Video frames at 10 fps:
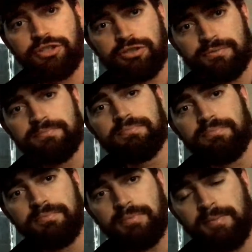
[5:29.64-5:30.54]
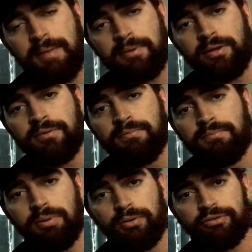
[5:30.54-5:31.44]
Just remember,
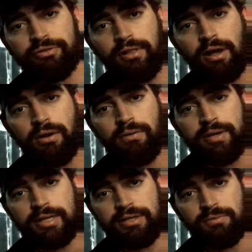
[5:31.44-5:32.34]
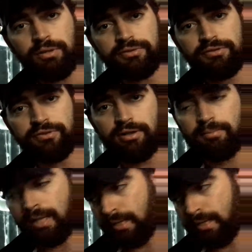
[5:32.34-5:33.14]
pour slow and you won't disturb,